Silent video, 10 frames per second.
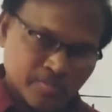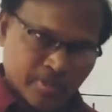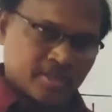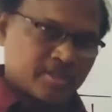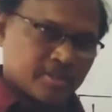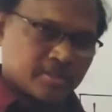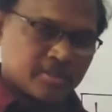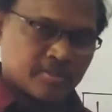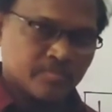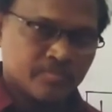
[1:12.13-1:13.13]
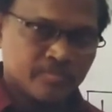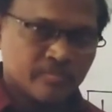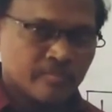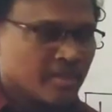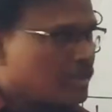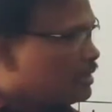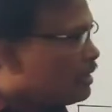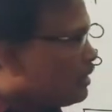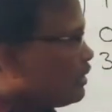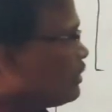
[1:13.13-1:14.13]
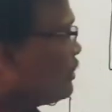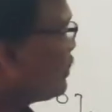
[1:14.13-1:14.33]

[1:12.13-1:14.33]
matrix. The